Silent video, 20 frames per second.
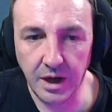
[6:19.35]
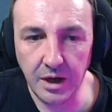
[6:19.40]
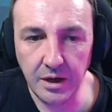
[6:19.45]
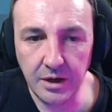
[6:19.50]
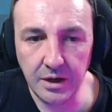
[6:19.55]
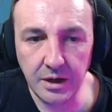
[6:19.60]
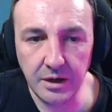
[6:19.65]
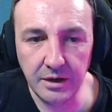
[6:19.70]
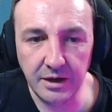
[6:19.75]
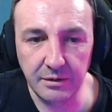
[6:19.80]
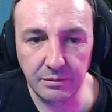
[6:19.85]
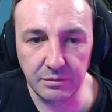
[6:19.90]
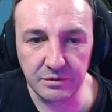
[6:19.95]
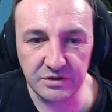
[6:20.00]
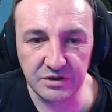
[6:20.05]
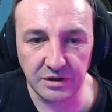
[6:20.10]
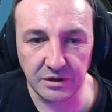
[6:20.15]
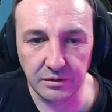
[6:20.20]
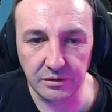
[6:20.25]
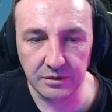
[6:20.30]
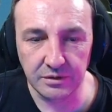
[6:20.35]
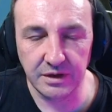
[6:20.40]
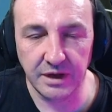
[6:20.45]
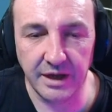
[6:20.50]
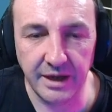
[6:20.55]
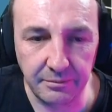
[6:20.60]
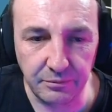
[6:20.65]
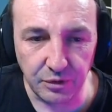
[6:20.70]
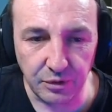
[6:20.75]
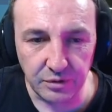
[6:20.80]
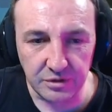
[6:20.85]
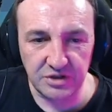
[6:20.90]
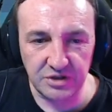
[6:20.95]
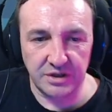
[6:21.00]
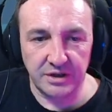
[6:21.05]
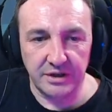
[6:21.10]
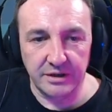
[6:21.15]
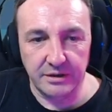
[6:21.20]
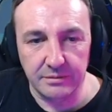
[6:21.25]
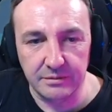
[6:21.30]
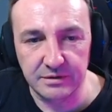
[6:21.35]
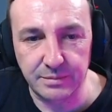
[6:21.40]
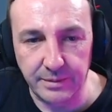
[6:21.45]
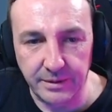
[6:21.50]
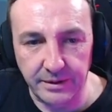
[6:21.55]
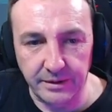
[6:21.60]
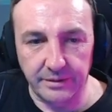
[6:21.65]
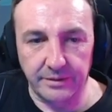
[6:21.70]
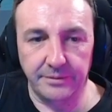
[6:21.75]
No, it was a launch title as well.